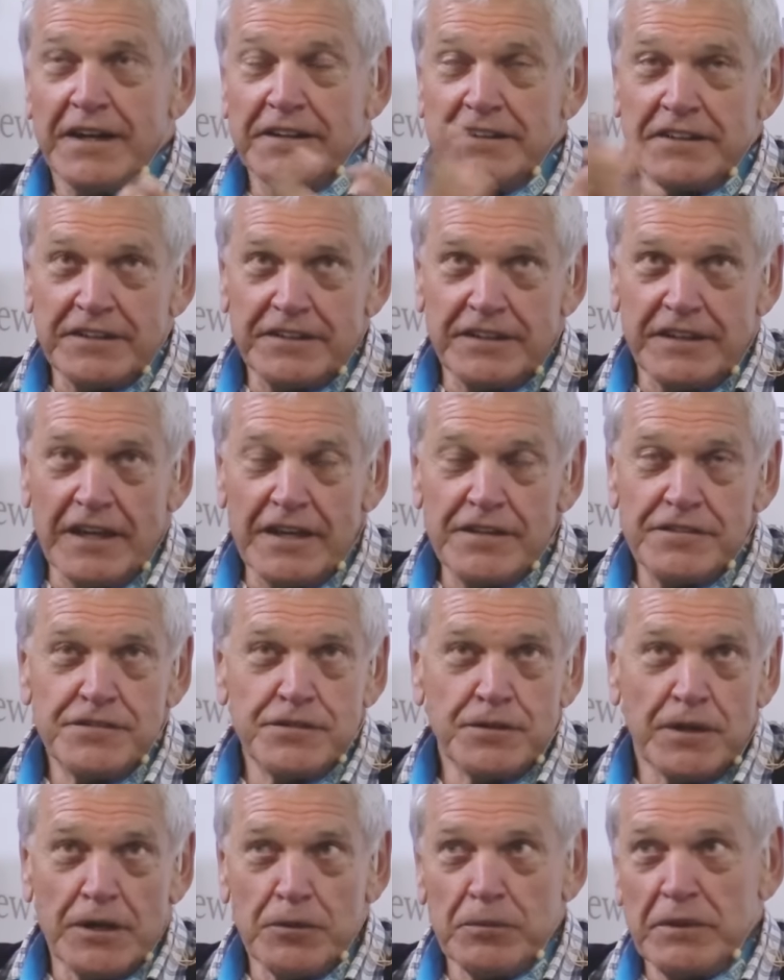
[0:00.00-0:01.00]
I said yes,
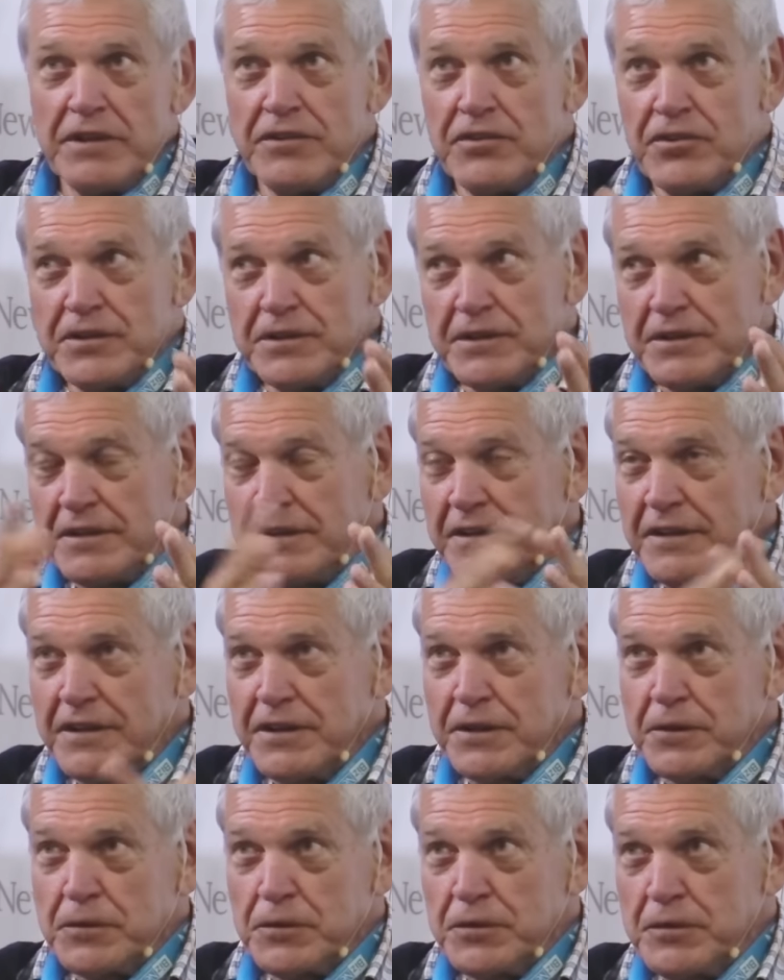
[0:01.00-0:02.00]
so I went through a, a
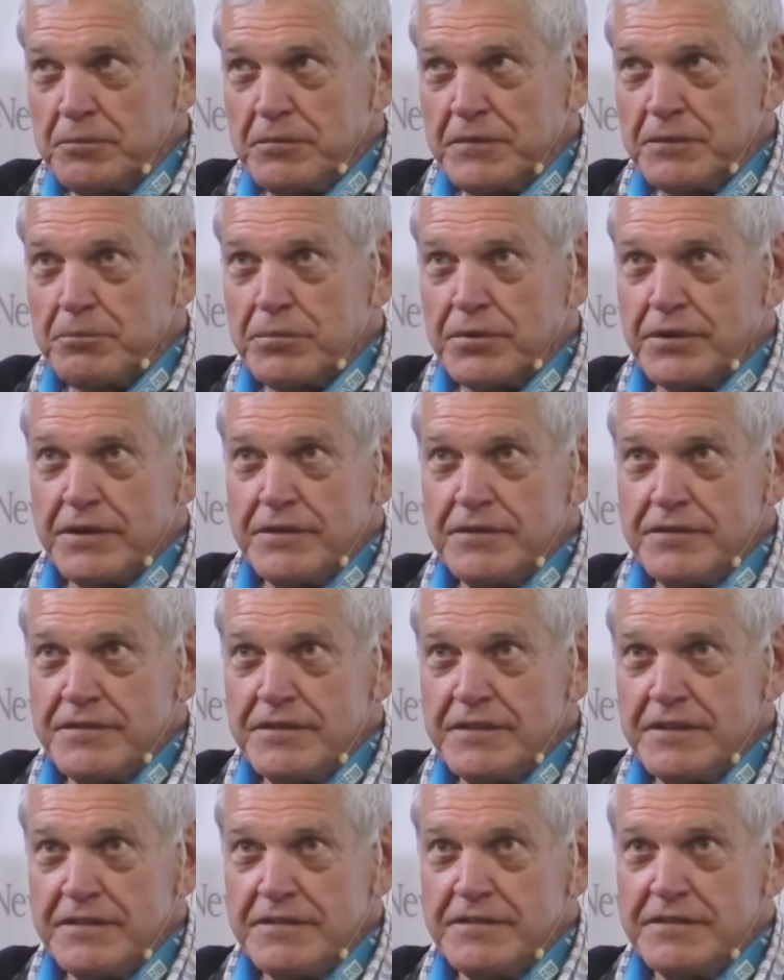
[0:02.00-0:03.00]
recruitment
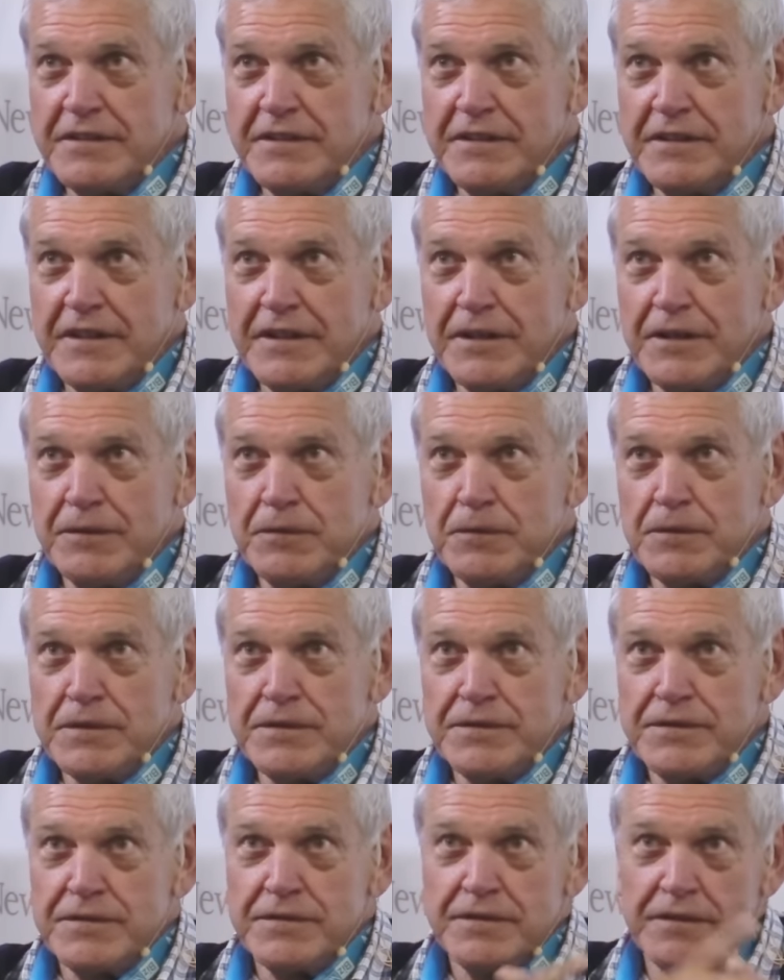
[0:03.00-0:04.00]
process and I
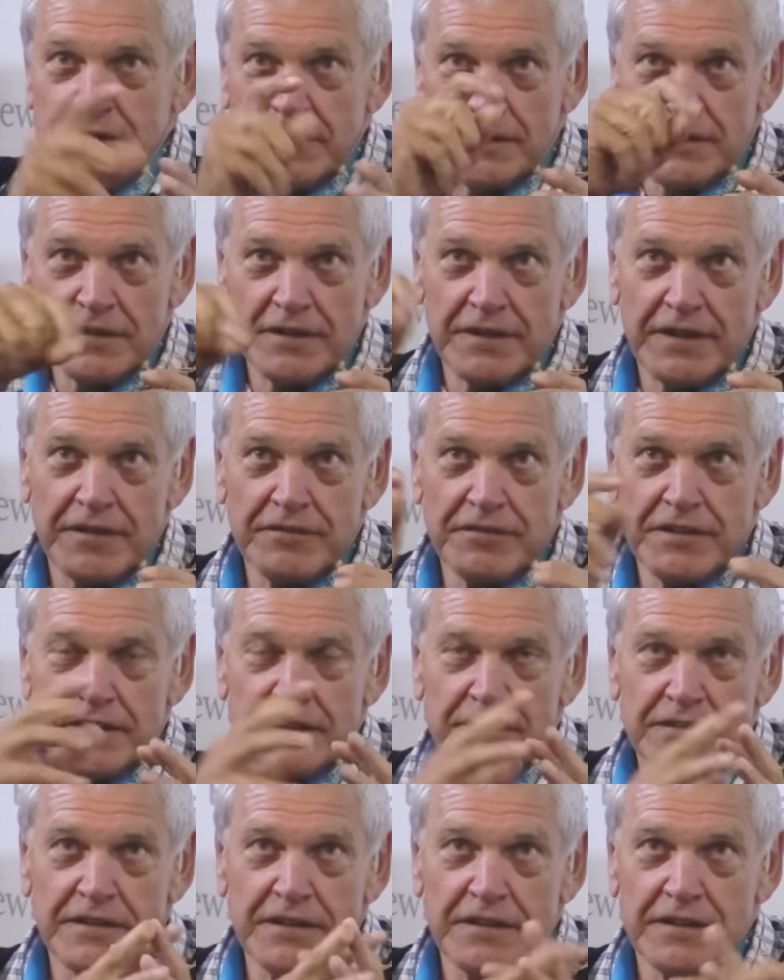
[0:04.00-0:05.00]
was given
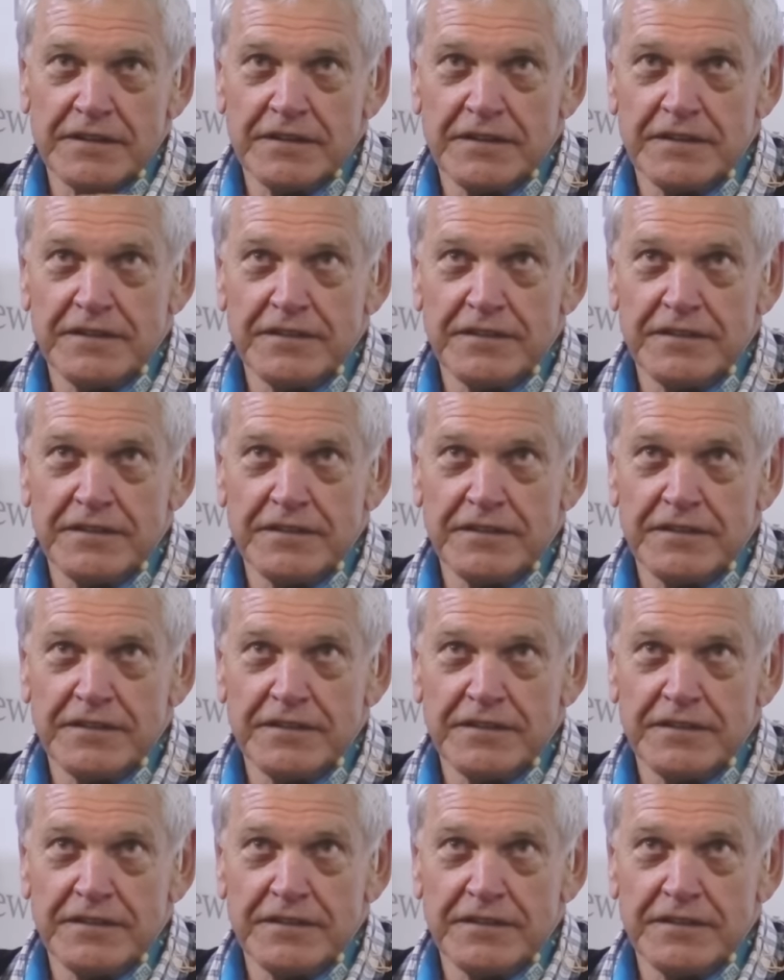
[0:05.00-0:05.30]
the tick.